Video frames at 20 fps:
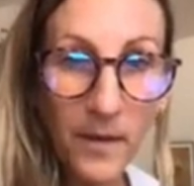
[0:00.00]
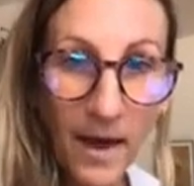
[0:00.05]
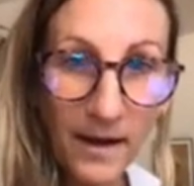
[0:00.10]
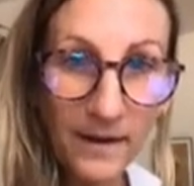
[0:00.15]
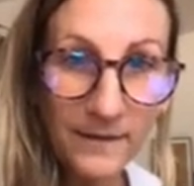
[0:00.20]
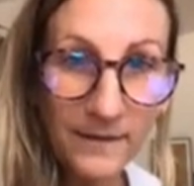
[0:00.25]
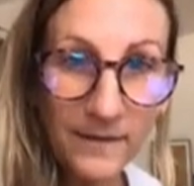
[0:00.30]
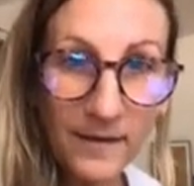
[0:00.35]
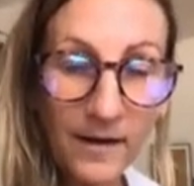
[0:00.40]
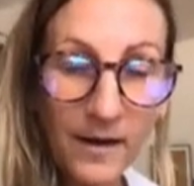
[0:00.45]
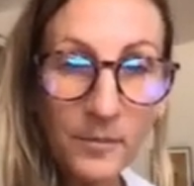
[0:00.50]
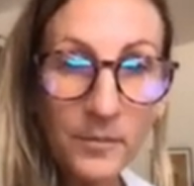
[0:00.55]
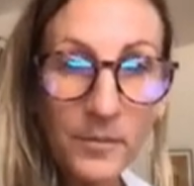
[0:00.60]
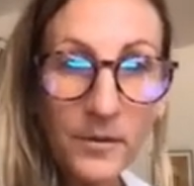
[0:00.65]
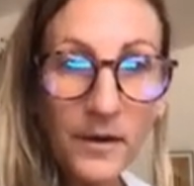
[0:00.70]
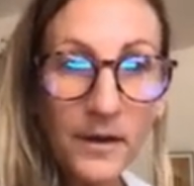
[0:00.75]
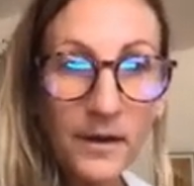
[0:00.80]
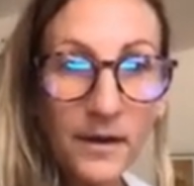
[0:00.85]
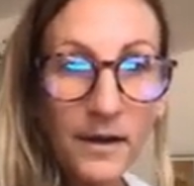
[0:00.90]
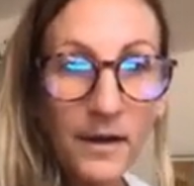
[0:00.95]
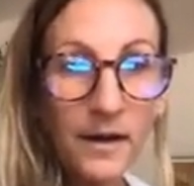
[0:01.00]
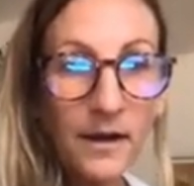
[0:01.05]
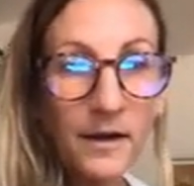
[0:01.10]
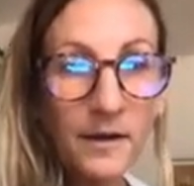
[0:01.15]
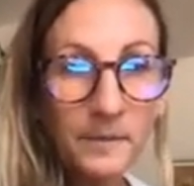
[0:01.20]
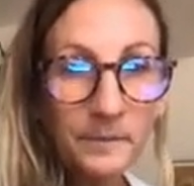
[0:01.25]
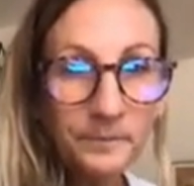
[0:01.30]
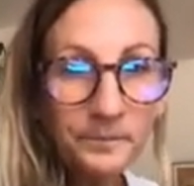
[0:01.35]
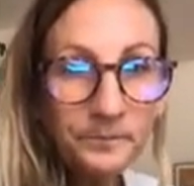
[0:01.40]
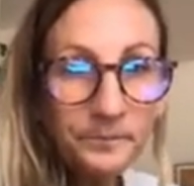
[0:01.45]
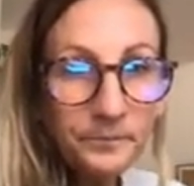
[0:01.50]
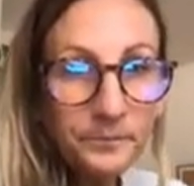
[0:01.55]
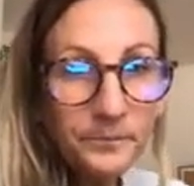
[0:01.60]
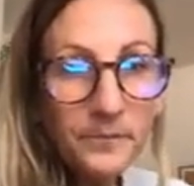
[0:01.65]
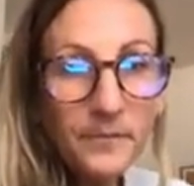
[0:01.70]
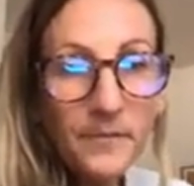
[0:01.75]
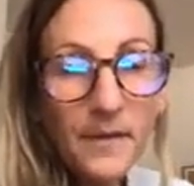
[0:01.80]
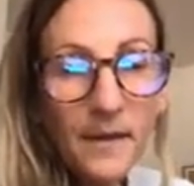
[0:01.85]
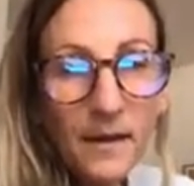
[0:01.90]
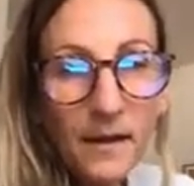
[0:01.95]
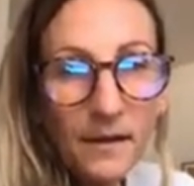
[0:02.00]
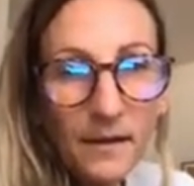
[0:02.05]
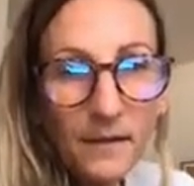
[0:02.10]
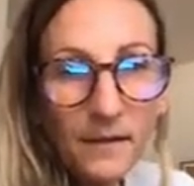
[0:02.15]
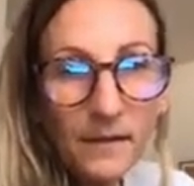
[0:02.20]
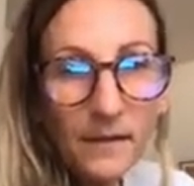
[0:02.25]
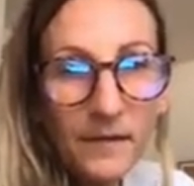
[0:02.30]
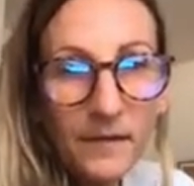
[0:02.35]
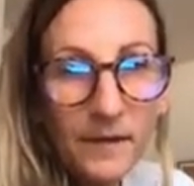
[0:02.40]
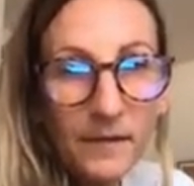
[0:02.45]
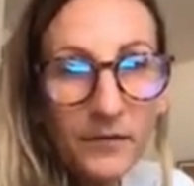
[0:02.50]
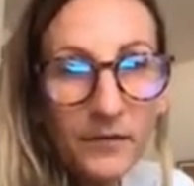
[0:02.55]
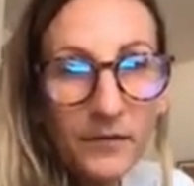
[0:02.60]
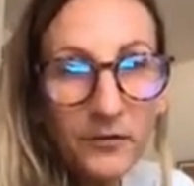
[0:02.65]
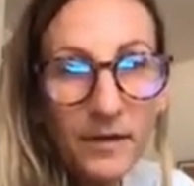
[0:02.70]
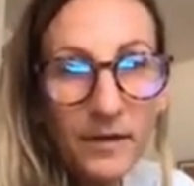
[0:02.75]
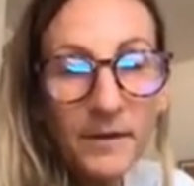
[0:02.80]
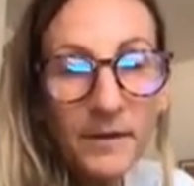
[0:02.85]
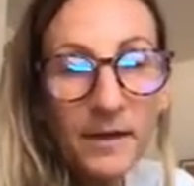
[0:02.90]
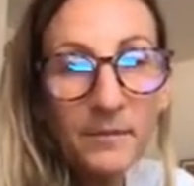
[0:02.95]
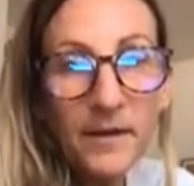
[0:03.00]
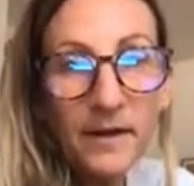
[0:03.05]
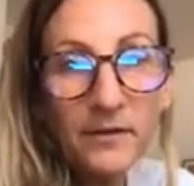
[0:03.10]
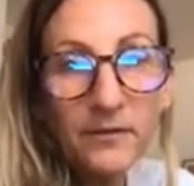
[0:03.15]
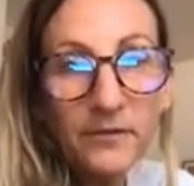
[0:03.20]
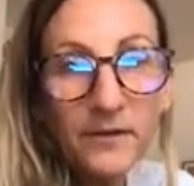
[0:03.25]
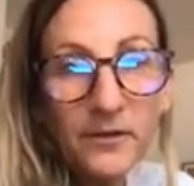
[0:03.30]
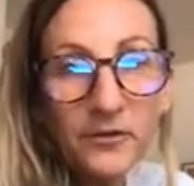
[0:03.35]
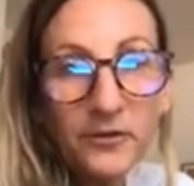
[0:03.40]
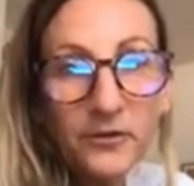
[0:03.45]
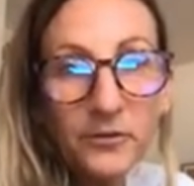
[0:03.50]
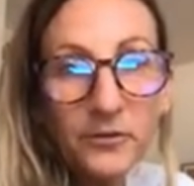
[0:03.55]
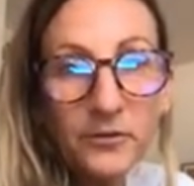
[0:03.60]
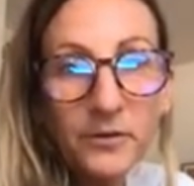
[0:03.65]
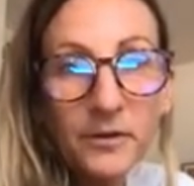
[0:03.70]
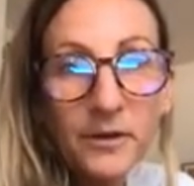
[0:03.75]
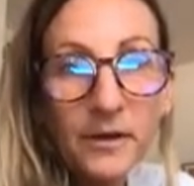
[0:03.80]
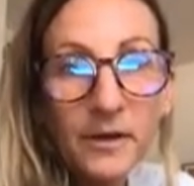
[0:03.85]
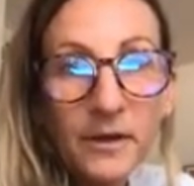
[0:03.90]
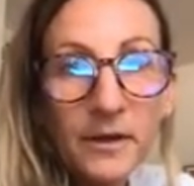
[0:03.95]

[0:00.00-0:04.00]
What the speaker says: backed up, it's extremely beneficial.